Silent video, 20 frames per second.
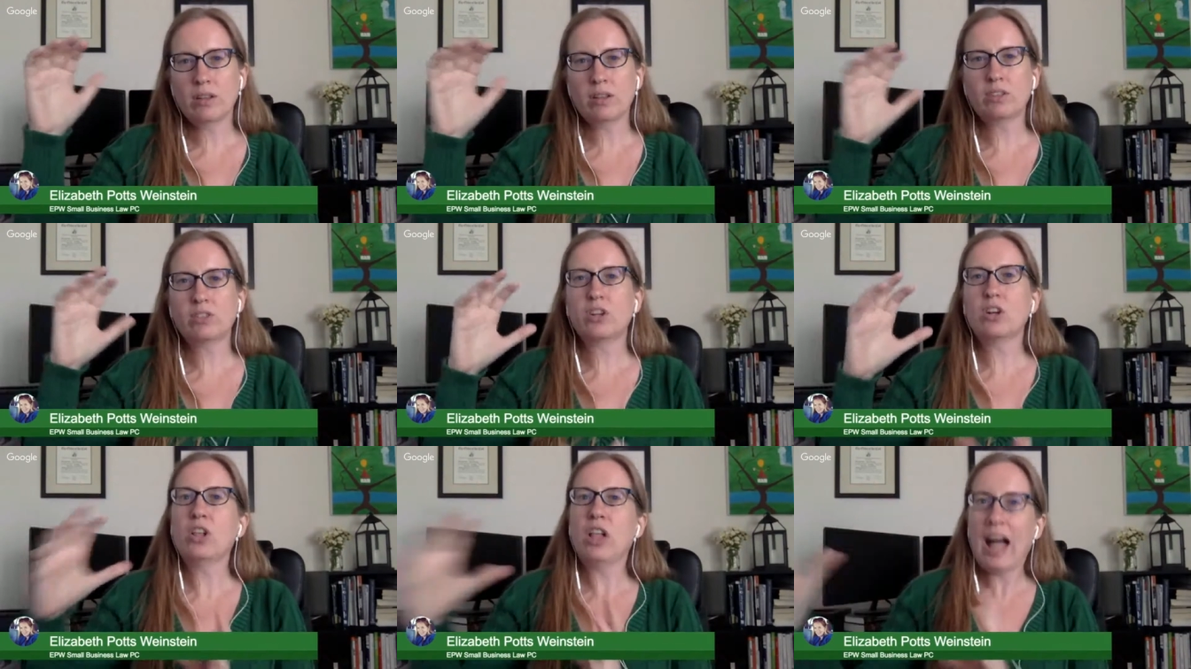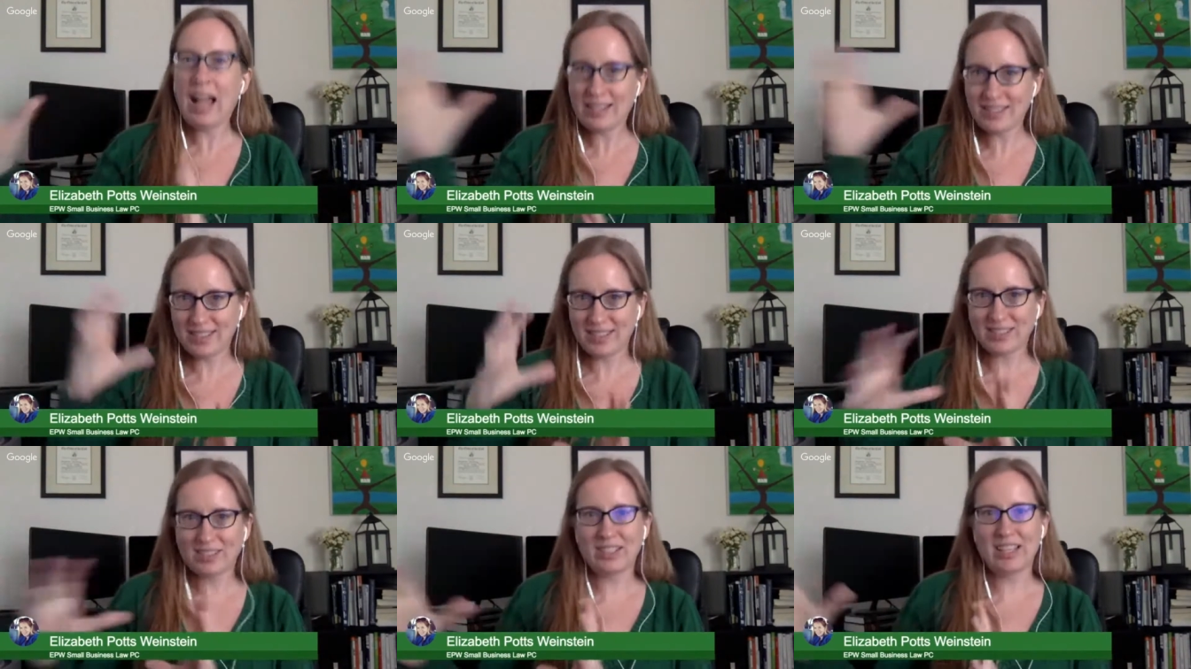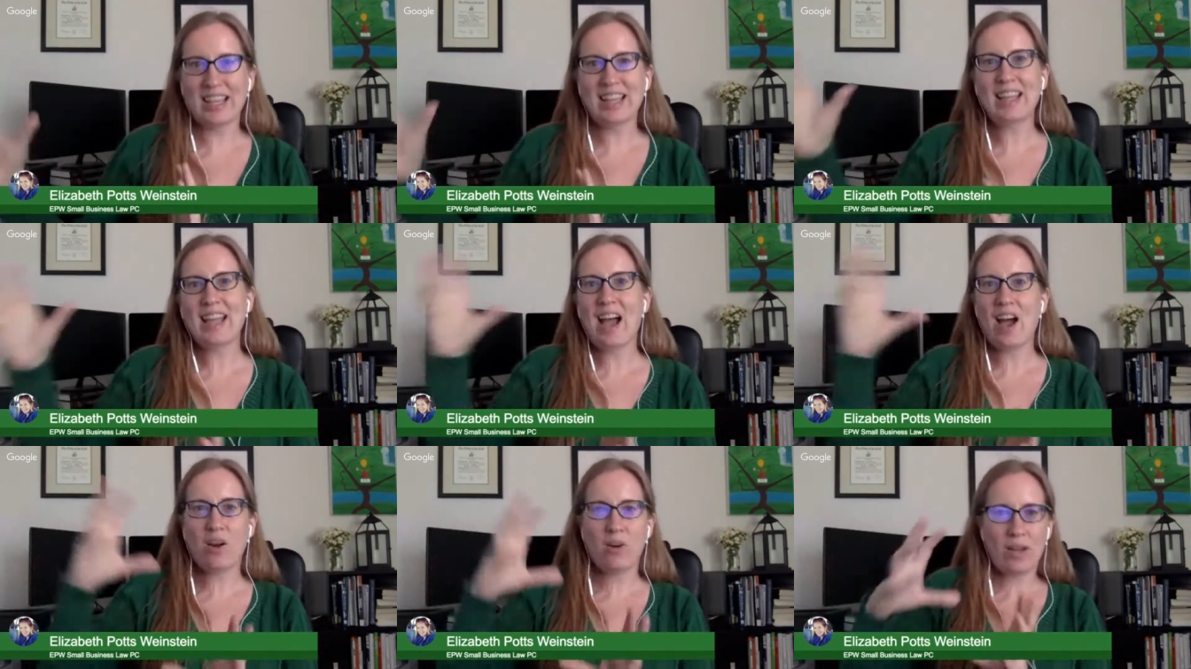classically
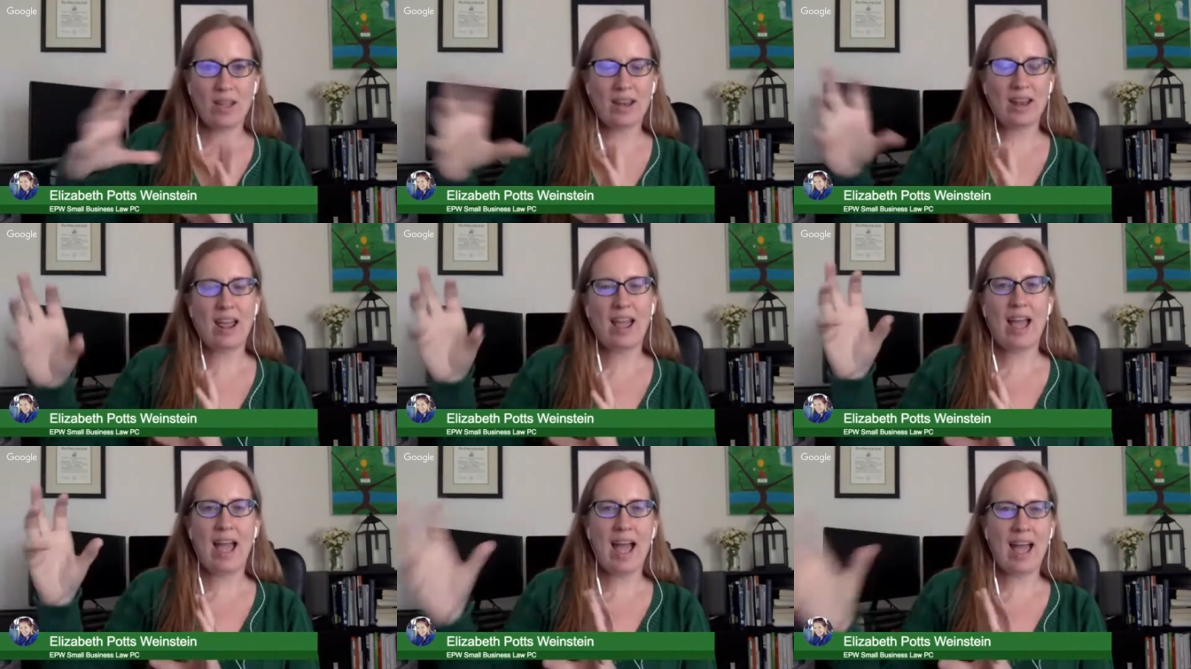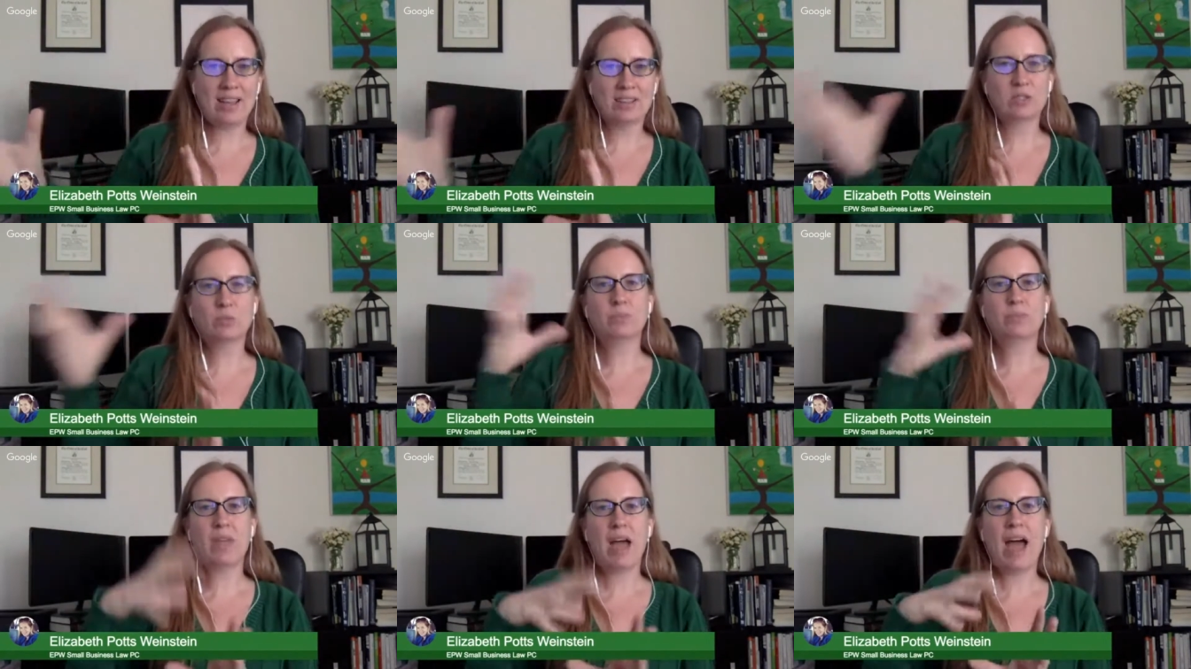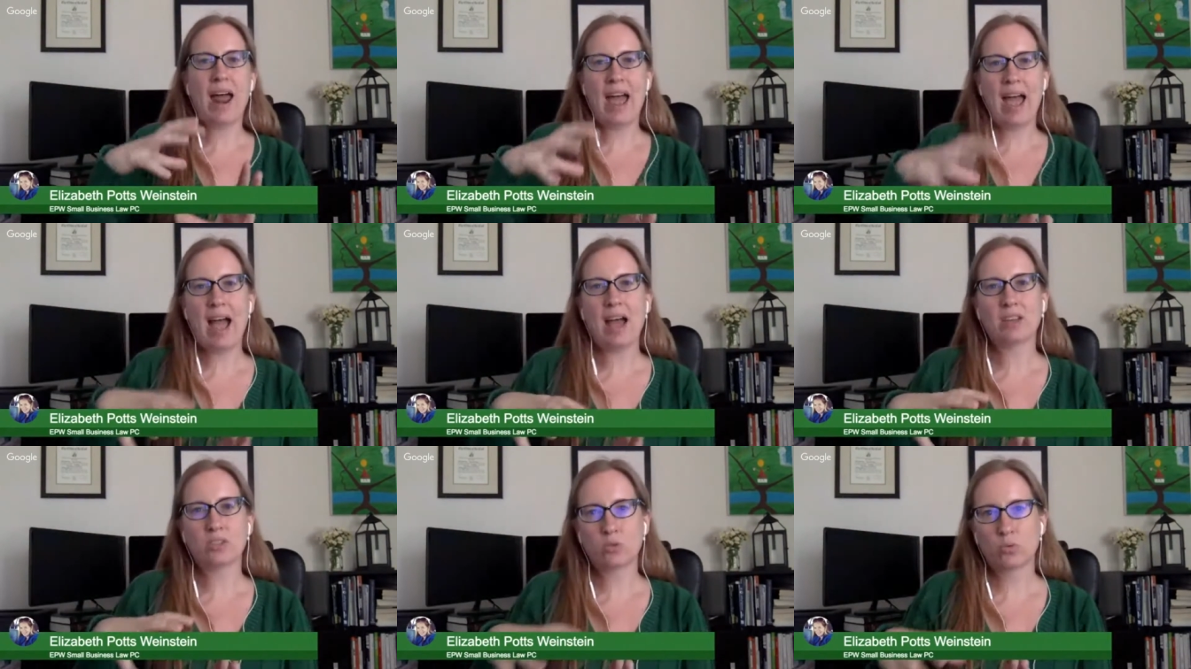how that
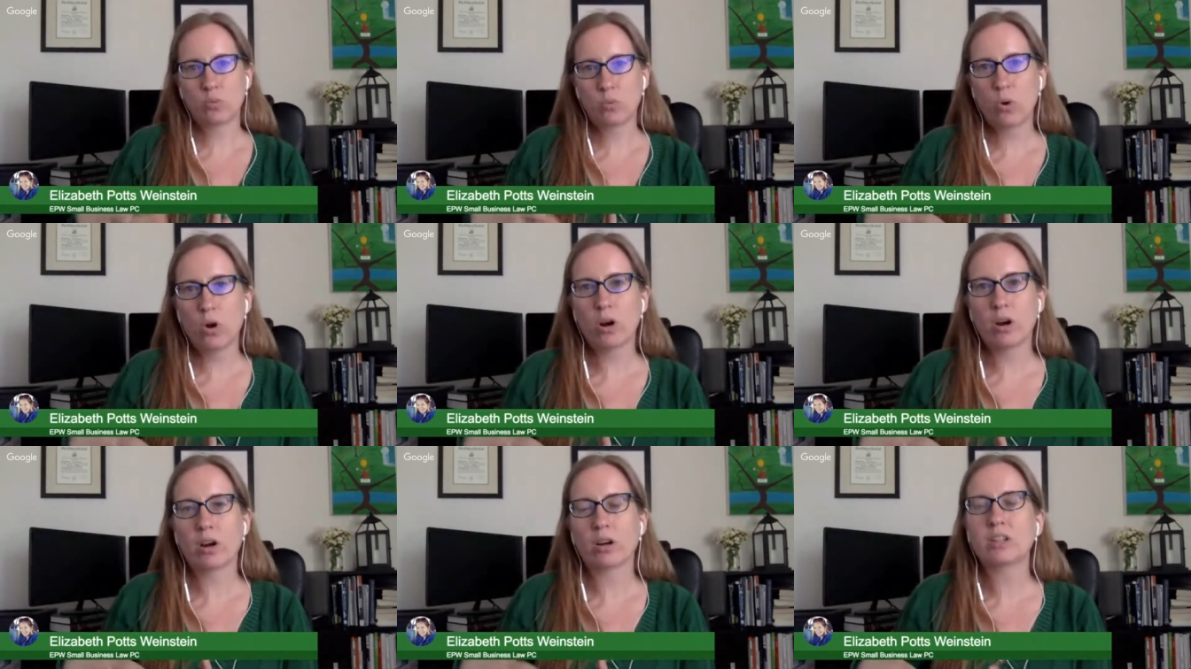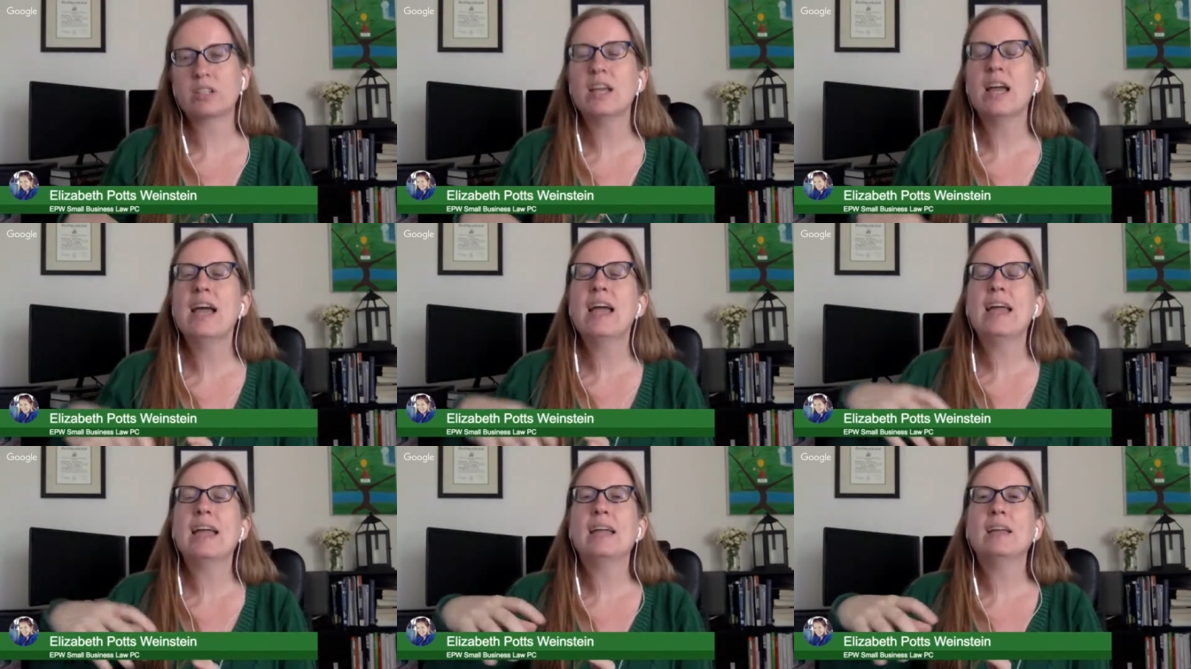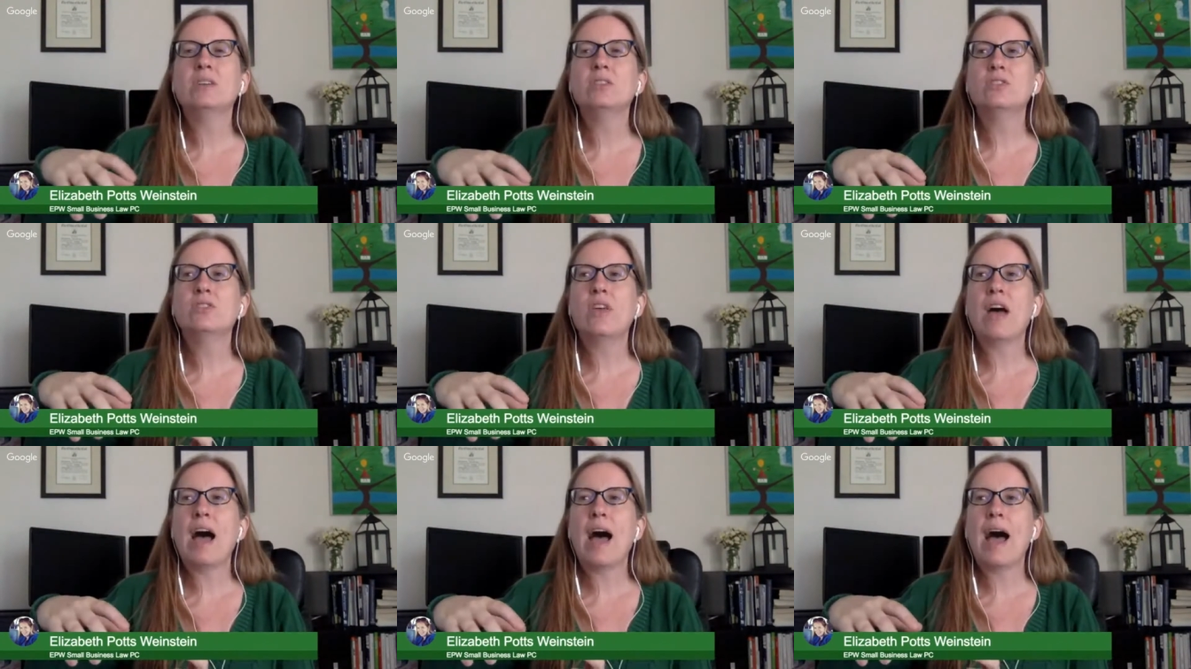has worked
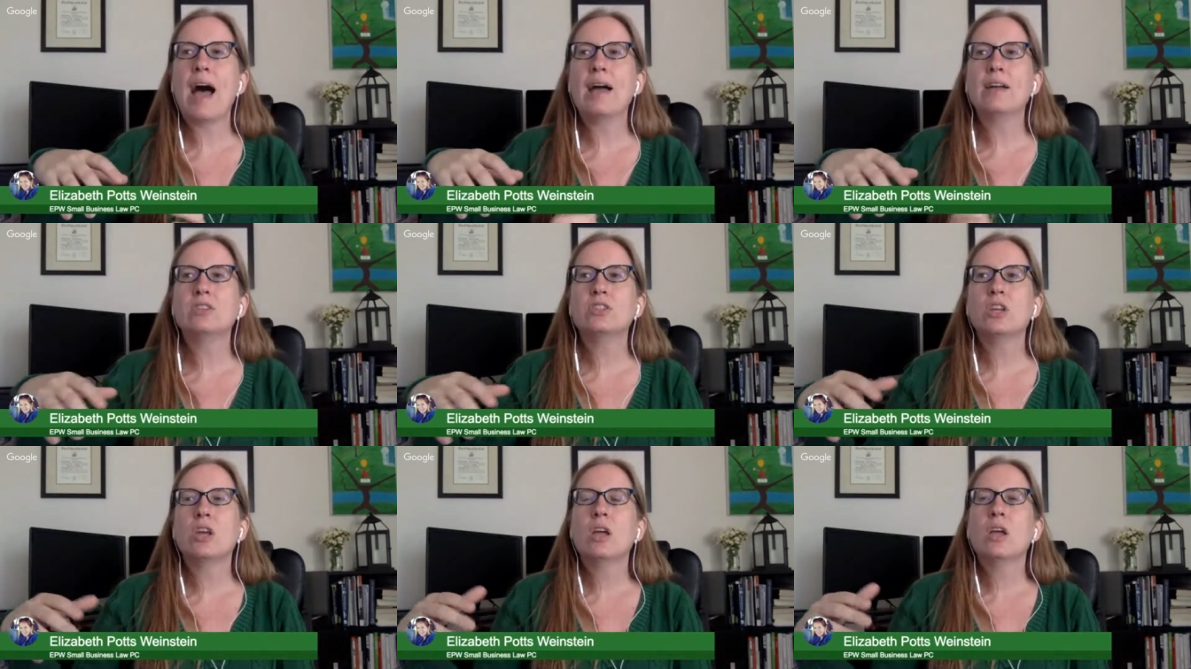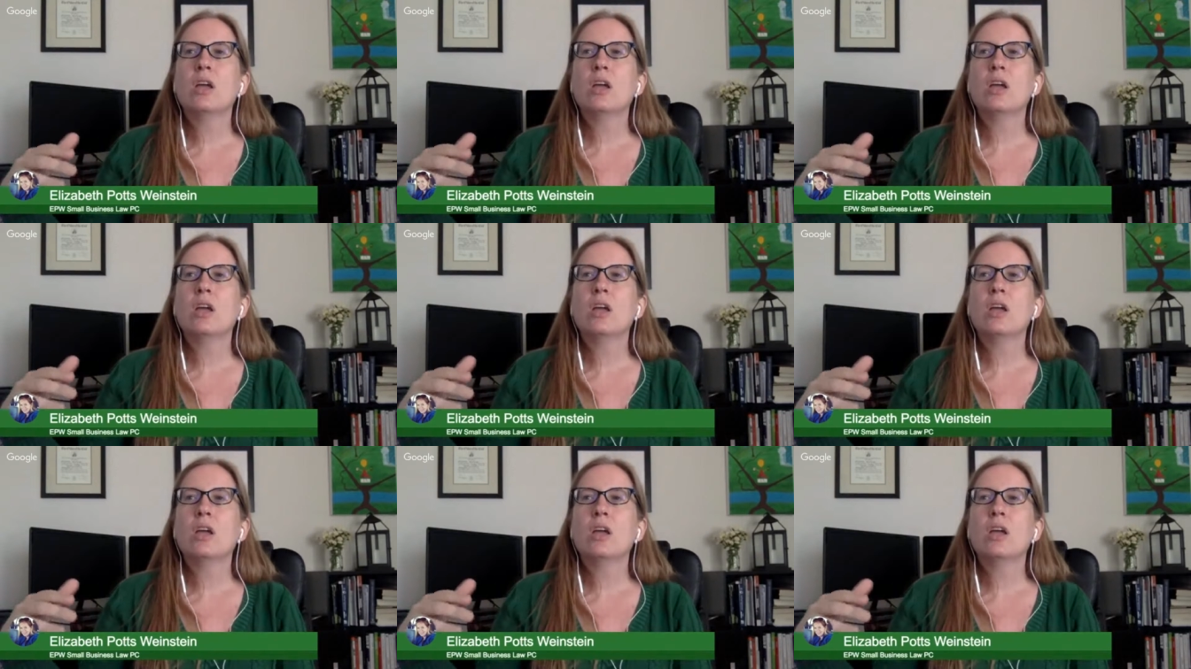is that